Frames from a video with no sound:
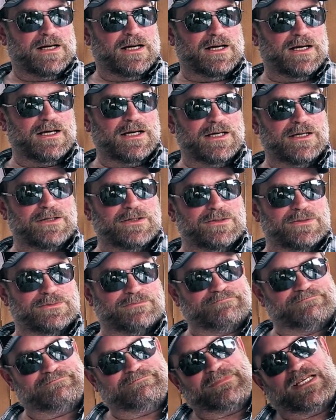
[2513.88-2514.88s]
Oh,
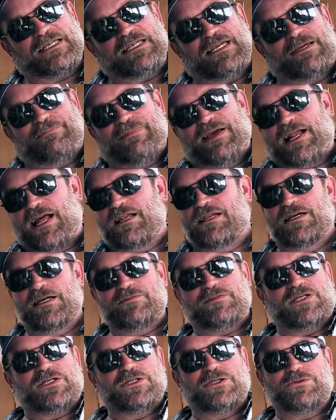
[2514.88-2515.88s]
man, I
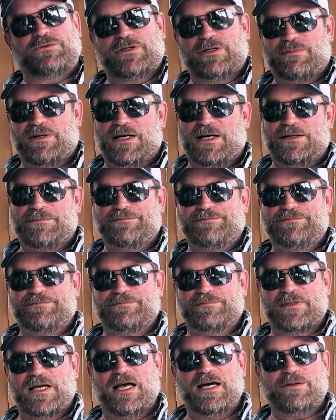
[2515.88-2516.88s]
love a good ribeye.
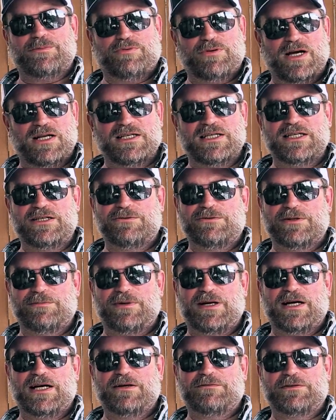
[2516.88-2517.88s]
I could probably eat
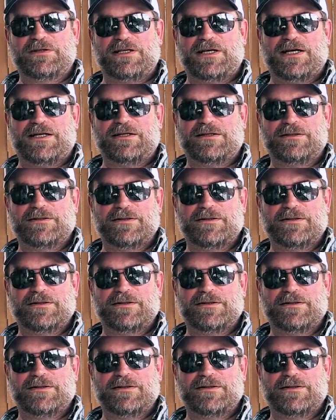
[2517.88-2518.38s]
ribeye every day.